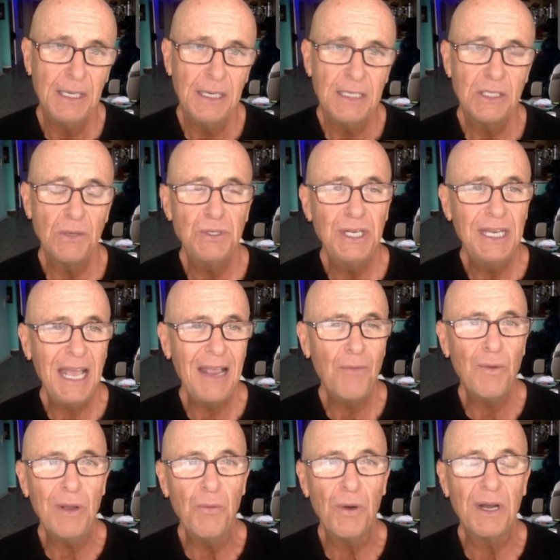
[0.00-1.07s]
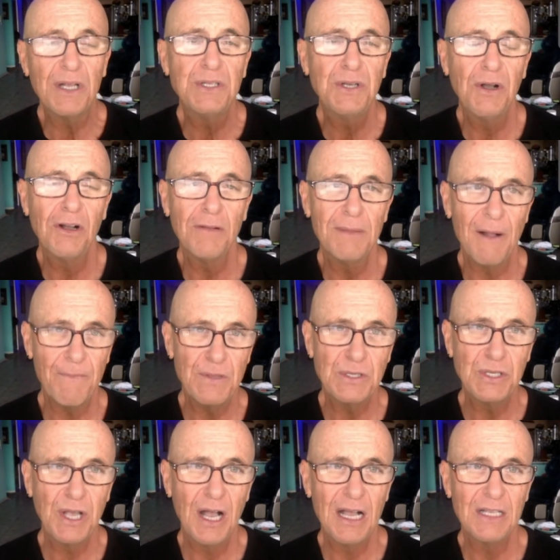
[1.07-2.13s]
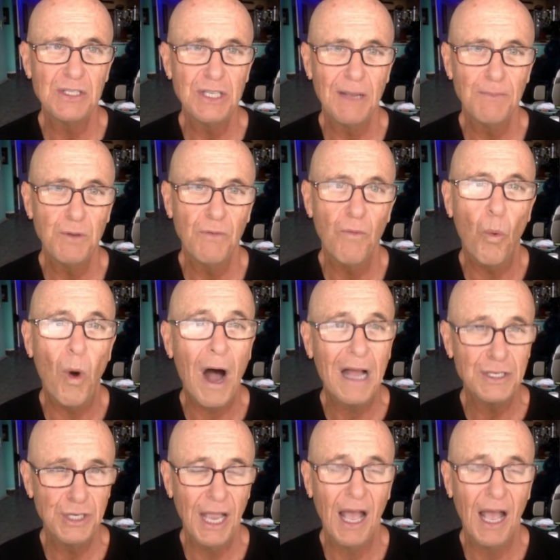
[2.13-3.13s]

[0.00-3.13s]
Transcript: So today we want to talk about this concept of watch